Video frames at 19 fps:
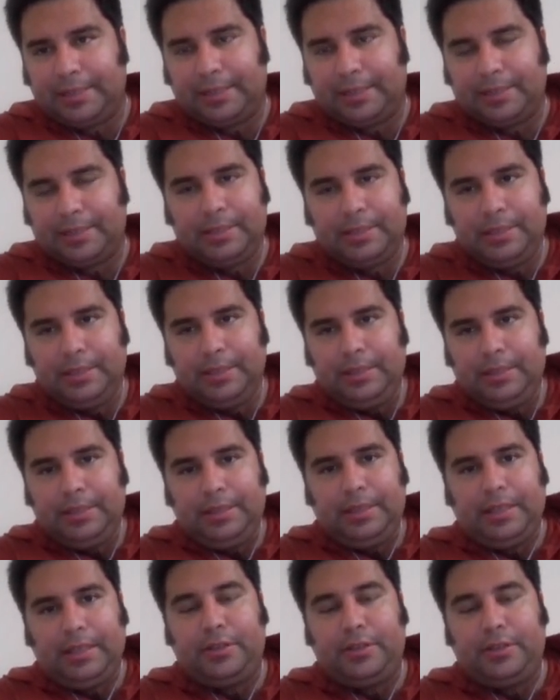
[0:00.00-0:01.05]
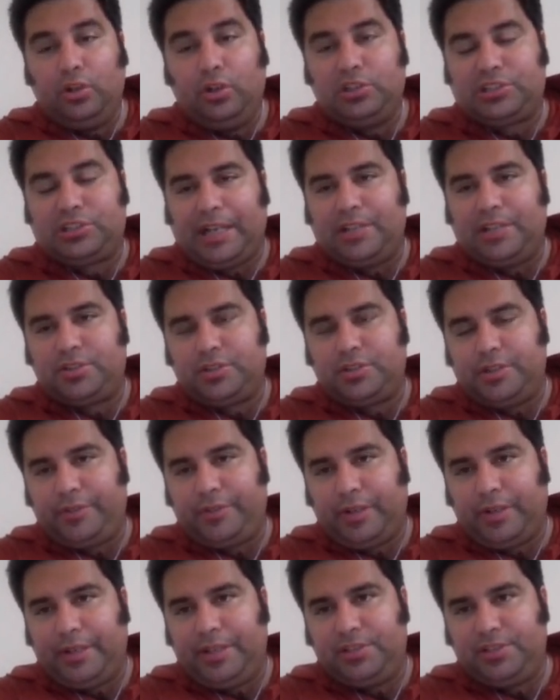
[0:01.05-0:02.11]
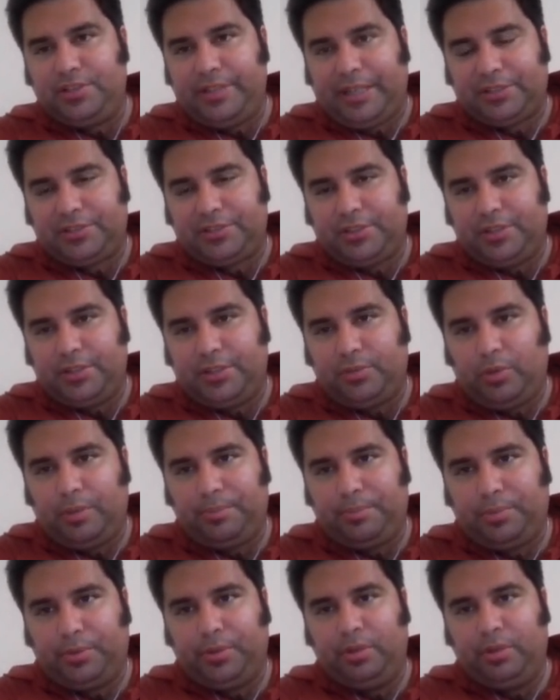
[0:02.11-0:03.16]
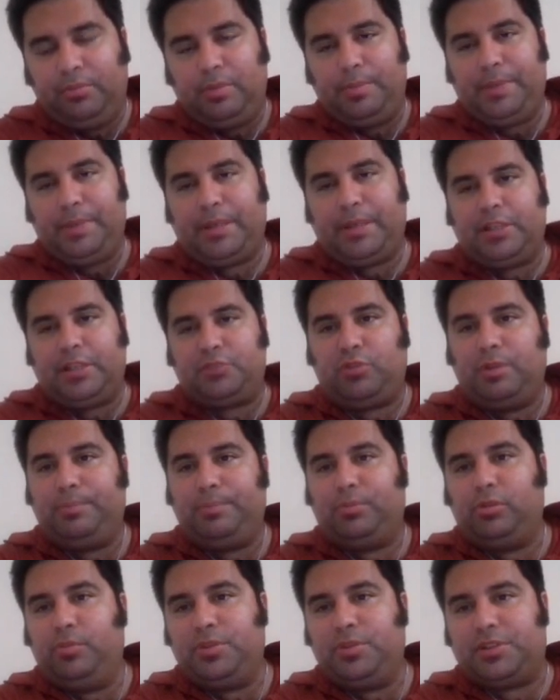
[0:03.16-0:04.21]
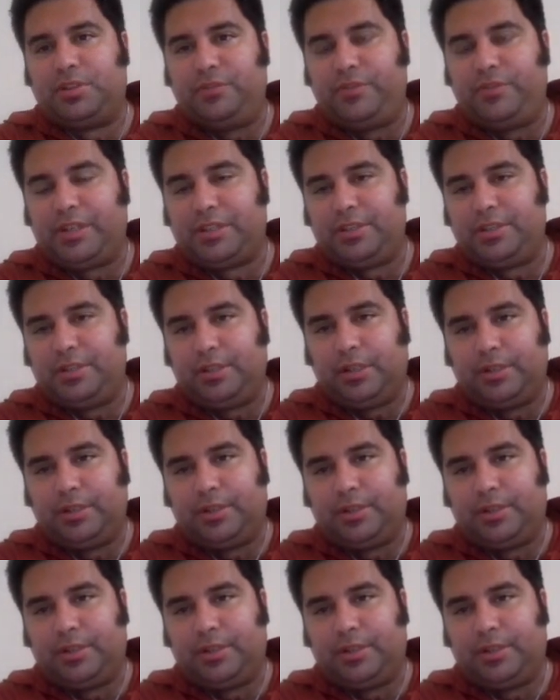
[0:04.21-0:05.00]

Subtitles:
in, and those guys could have very easily executed Juan Perón. But because Juan Perón was convicted